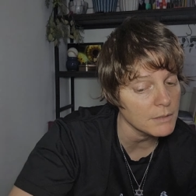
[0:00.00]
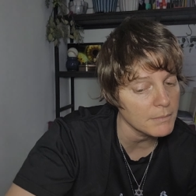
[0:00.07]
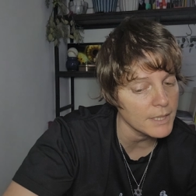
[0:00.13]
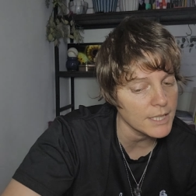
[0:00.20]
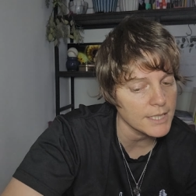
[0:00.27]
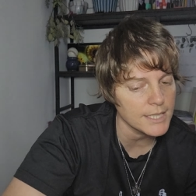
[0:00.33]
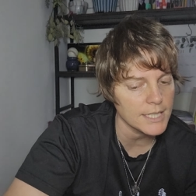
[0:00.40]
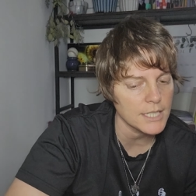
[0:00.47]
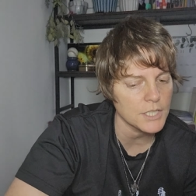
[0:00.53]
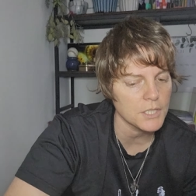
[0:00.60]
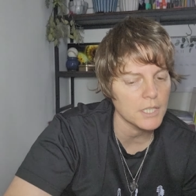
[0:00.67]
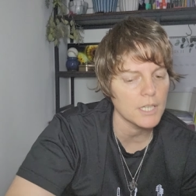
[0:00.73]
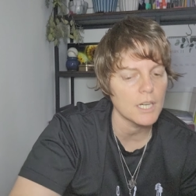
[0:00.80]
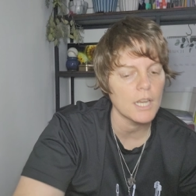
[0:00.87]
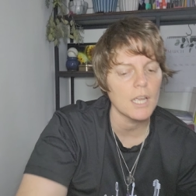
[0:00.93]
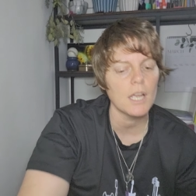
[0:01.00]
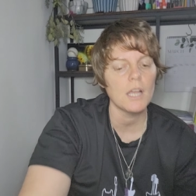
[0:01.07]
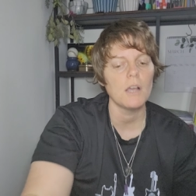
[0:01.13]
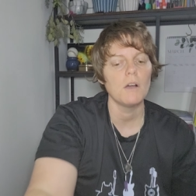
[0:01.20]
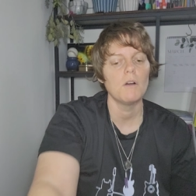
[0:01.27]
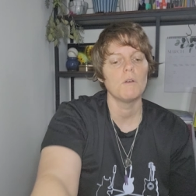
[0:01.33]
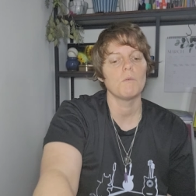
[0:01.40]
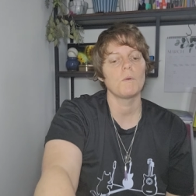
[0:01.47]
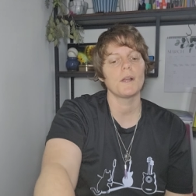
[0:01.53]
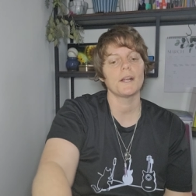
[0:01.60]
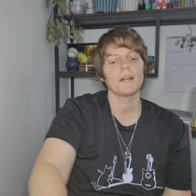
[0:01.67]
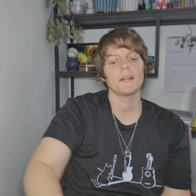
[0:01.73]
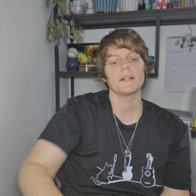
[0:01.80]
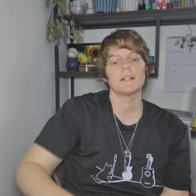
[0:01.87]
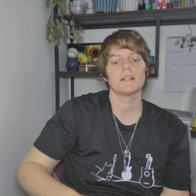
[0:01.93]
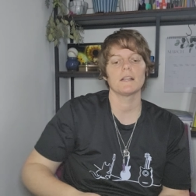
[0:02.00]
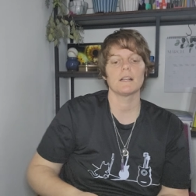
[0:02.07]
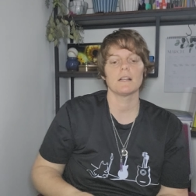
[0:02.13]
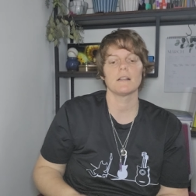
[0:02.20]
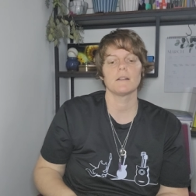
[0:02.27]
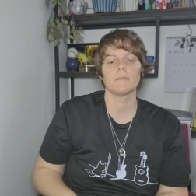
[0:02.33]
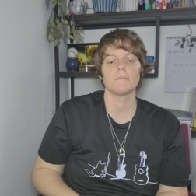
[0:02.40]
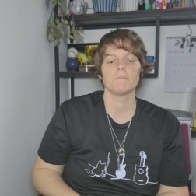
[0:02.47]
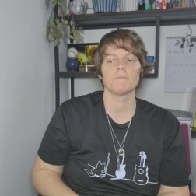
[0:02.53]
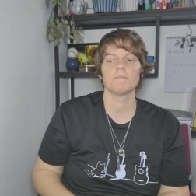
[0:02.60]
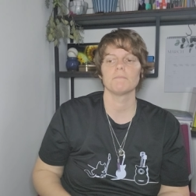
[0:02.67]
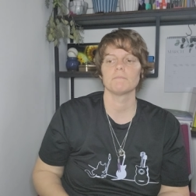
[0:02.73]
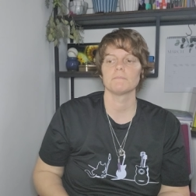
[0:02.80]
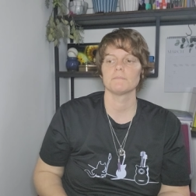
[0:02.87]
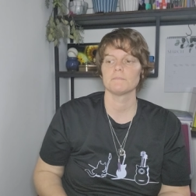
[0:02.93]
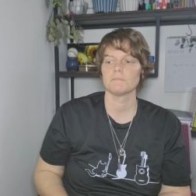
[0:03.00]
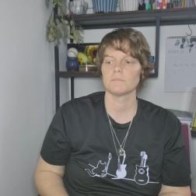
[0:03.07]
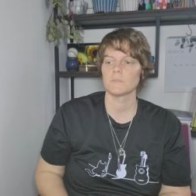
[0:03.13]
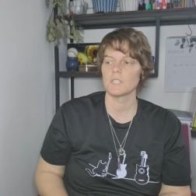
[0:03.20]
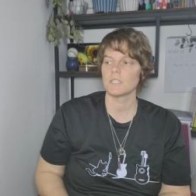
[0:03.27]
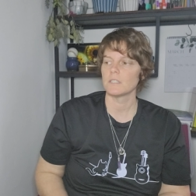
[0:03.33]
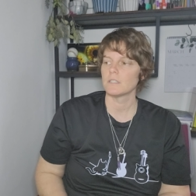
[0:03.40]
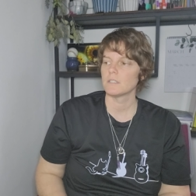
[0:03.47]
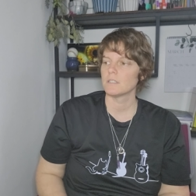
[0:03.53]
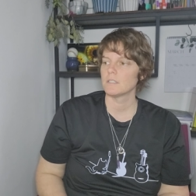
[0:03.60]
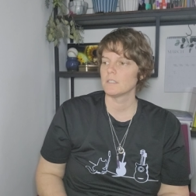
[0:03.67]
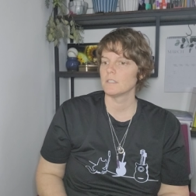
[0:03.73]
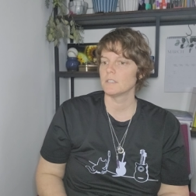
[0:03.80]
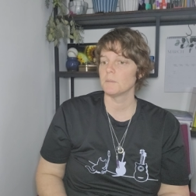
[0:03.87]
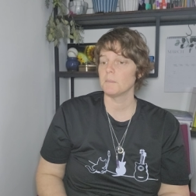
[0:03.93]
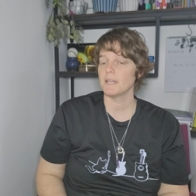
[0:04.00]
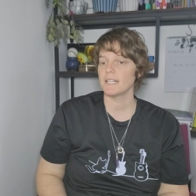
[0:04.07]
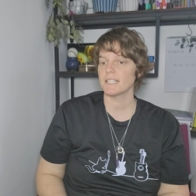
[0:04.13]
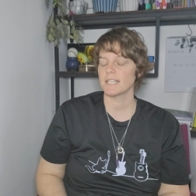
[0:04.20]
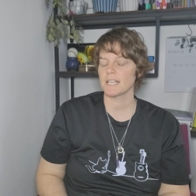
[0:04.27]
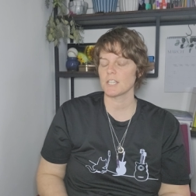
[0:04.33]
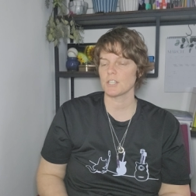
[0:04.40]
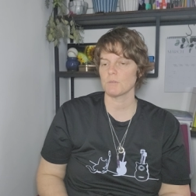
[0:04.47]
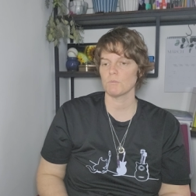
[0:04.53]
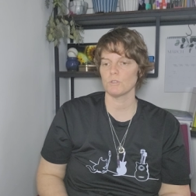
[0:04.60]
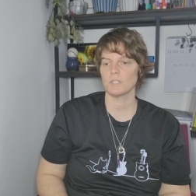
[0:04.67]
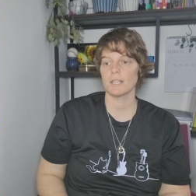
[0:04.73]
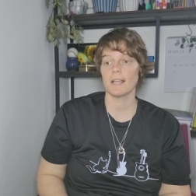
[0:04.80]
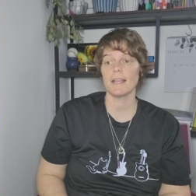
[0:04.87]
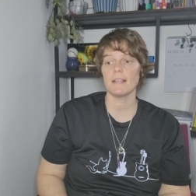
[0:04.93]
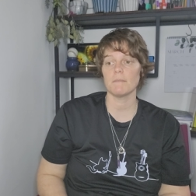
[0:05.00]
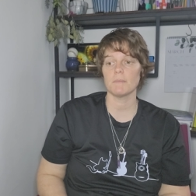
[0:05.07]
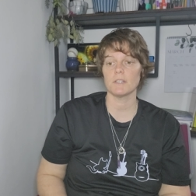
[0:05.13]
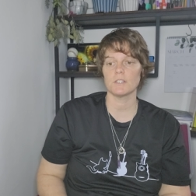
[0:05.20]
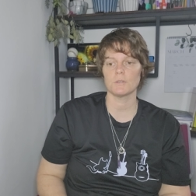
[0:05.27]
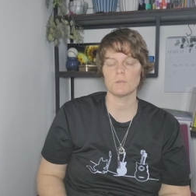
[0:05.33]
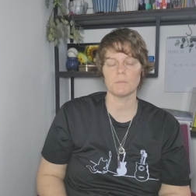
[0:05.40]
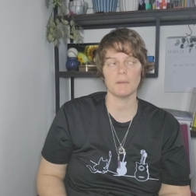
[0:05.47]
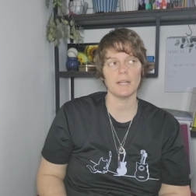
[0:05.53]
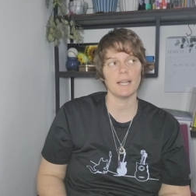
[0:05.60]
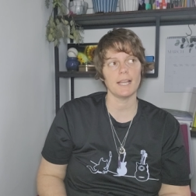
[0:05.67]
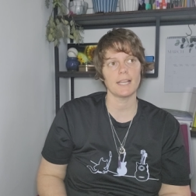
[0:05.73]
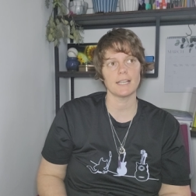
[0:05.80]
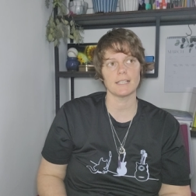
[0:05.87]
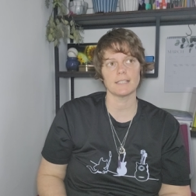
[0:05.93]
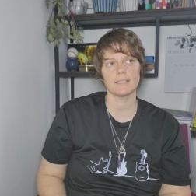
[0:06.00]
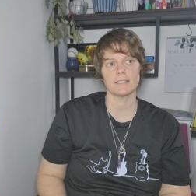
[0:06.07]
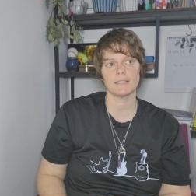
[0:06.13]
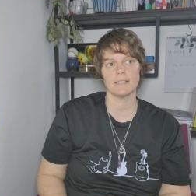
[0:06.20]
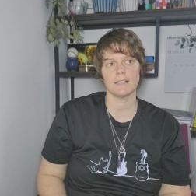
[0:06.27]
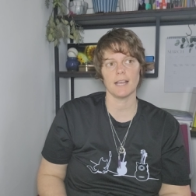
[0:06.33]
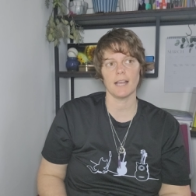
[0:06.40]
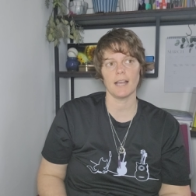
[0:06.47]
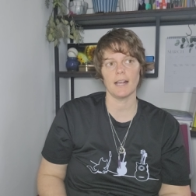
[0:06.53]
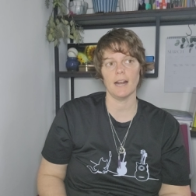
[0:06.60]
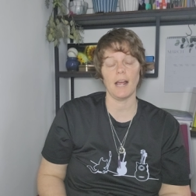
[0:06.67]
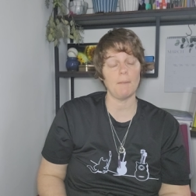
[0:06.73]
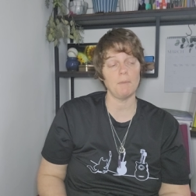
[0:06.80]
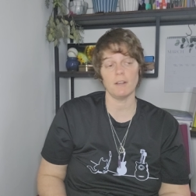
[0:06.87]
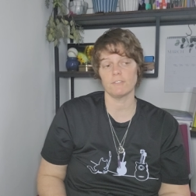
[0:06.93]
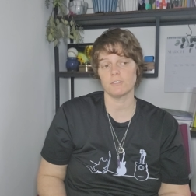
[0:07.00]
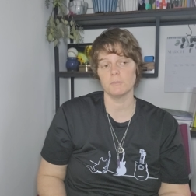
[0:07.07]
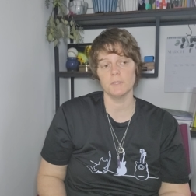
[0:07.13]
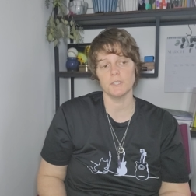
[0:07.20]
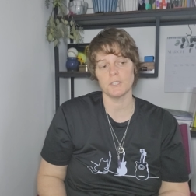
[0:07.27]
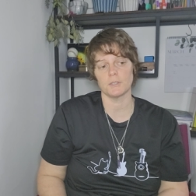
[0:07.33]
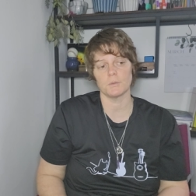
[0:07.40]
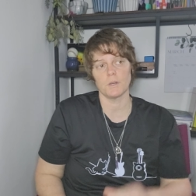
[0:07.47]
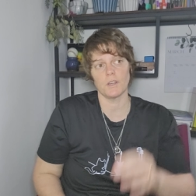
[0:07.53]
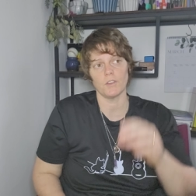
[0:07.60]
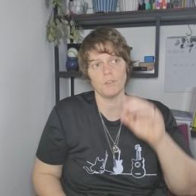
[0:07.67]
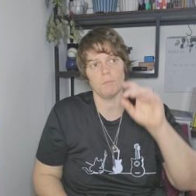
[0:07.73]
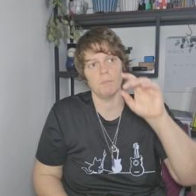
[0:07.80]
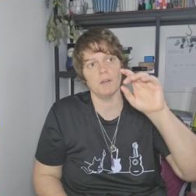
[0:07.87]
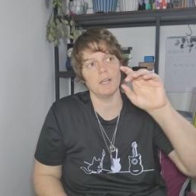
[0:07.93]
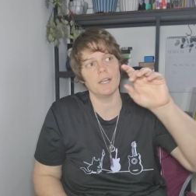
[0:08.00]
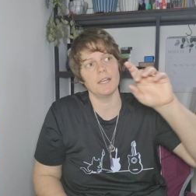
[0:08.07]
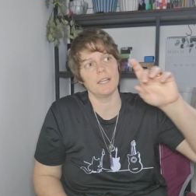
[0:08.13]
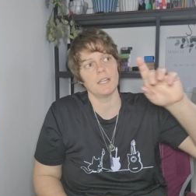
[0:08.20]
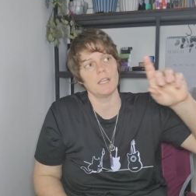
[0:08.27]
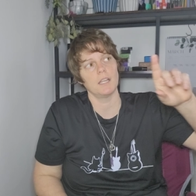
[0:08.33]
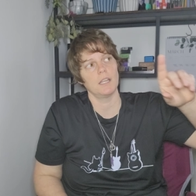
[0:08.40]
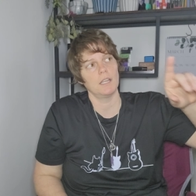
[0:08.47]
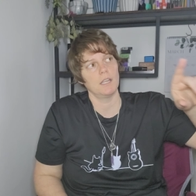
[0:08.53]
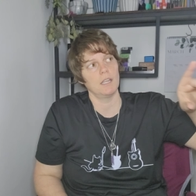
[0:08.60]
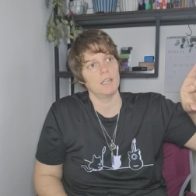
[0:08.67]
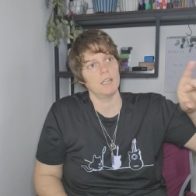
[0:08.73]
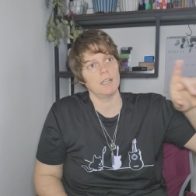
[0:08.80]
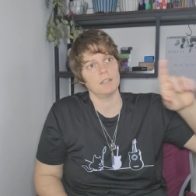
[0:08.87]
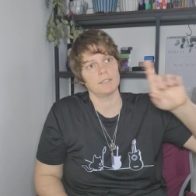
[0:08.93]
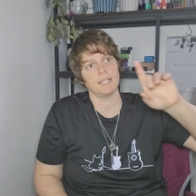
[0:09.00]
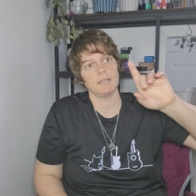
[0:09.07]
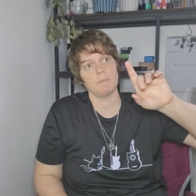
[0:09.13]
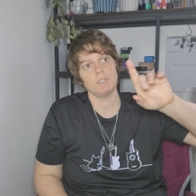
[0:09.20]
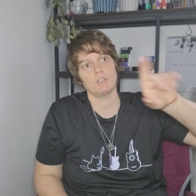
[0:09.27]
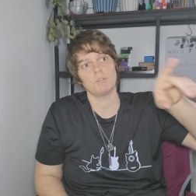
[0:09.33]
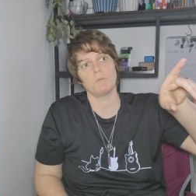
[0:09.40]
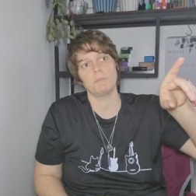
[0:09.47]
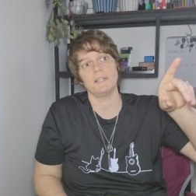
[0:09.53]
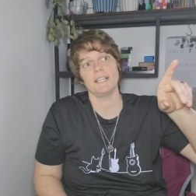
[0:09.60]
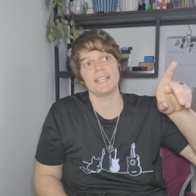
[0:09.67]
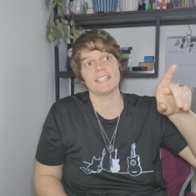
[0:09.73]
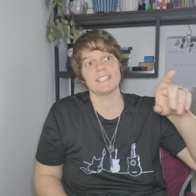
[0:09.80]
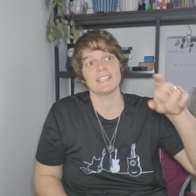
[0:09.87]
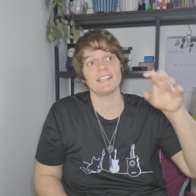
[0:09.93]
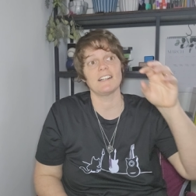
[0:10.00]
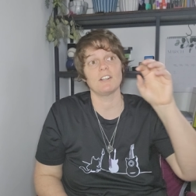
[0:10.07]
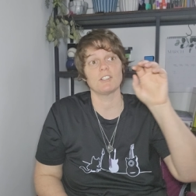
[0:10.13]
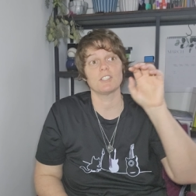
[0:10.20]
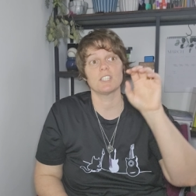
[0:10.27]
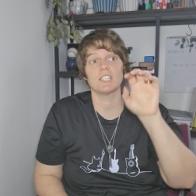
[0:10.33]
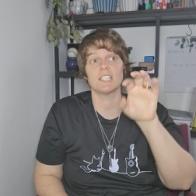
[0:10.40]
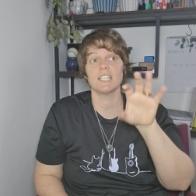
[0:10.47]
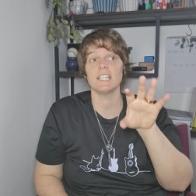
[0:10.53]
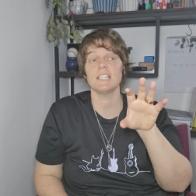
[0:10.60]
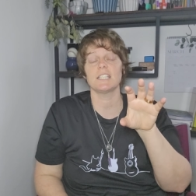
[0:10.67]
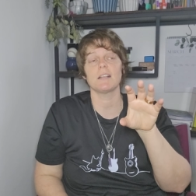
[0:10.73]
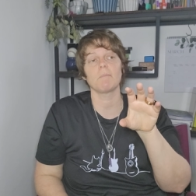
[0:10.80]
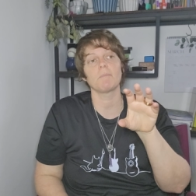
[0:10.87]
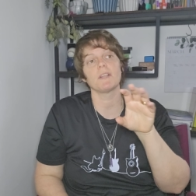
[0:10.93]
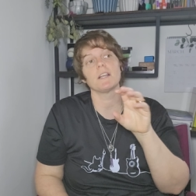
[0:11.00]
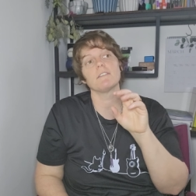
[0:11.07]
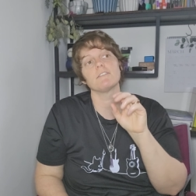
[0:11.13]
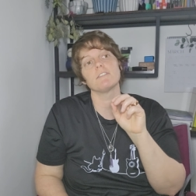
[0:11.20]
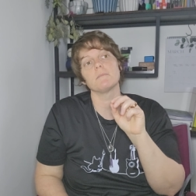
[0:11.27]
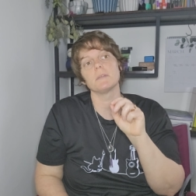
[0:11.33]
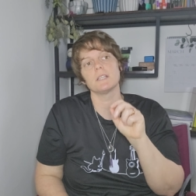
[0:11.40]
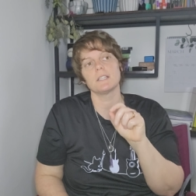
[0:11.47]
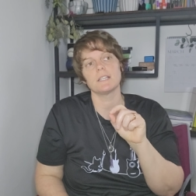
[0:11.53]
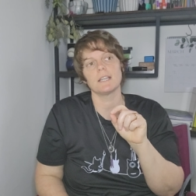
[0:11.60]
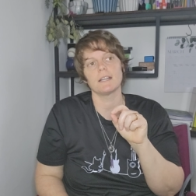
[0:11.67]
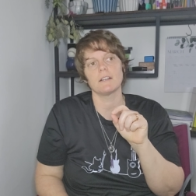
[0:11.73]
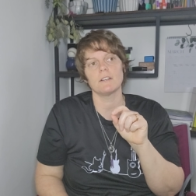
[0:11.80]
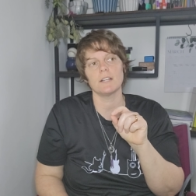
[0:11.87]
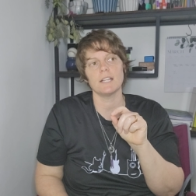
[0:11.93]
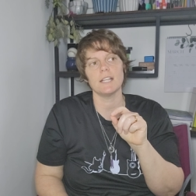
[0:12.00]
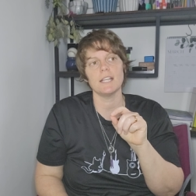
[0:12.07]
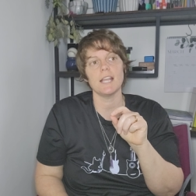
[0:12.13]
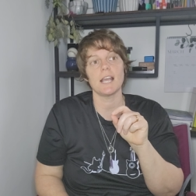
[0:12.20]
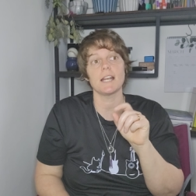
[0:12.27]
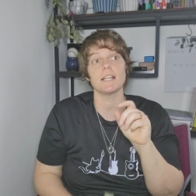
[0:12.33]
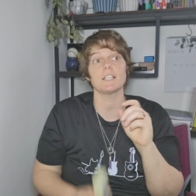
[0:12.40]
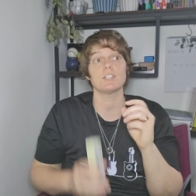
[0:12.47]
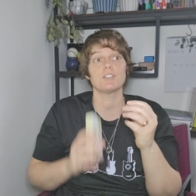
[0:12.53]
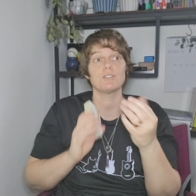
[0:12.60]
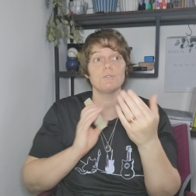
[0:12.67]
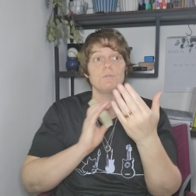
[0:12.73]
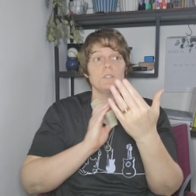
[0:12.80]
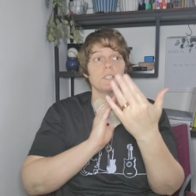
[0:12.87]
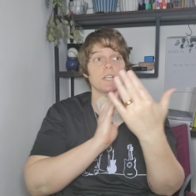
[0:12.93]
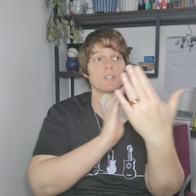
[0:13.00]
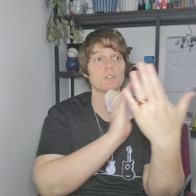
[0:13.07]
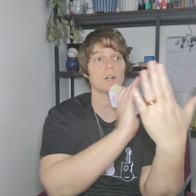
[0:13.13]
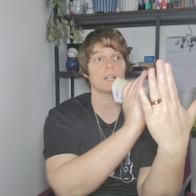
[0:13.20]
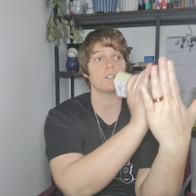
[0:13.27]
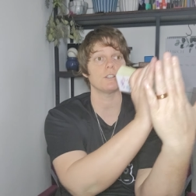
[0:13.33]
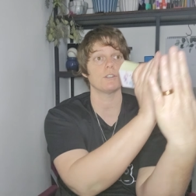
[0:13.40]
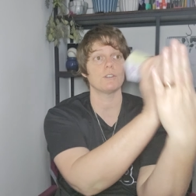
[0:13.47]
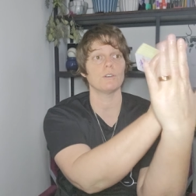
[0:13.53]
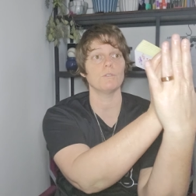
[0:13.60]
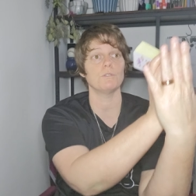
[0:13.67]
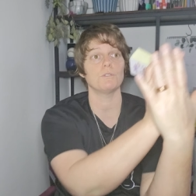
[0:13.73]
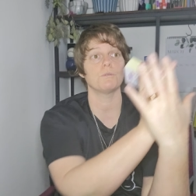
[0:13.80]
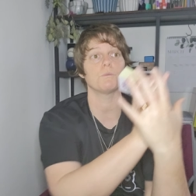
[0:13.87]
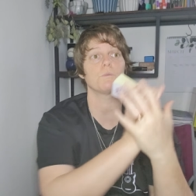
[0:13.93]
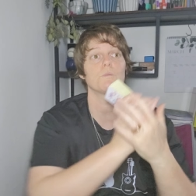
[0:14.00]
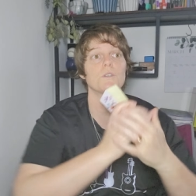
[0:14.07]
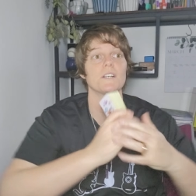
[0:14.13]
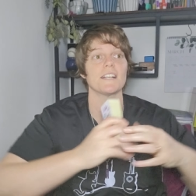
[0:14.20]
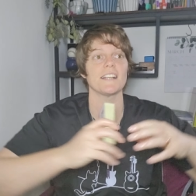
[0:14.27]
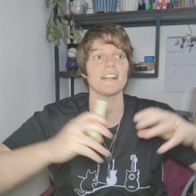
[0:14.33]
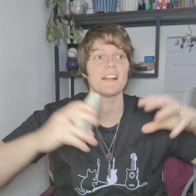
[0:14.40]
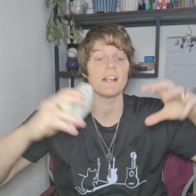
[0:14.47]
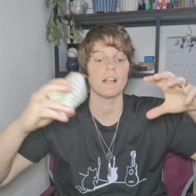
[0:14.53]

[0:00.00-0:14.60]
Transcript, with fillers: meditation, where. Um, the meditation will take me to a place that I'm not familiar with, but It'll take me to a place and I'll see something of familiarity, and as soon as I try to go toward it,